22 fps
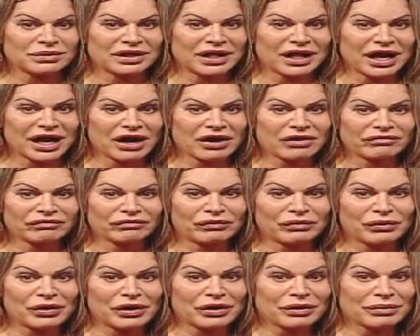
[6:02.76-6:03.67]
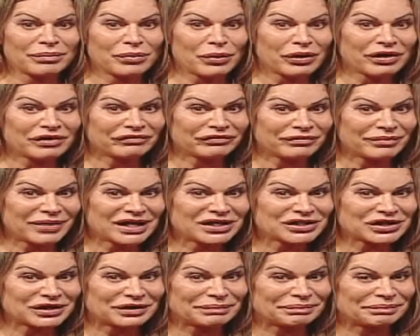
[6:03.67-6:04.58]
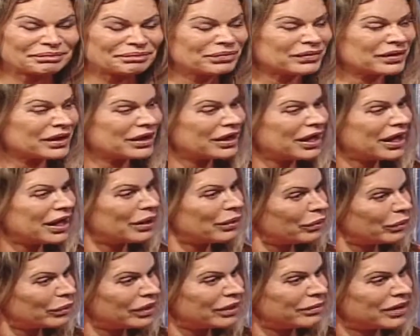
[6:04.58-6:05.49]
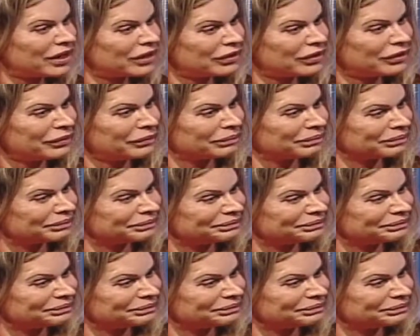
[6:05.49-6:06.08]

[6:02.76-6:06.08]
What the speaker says: me there for more information. What about you?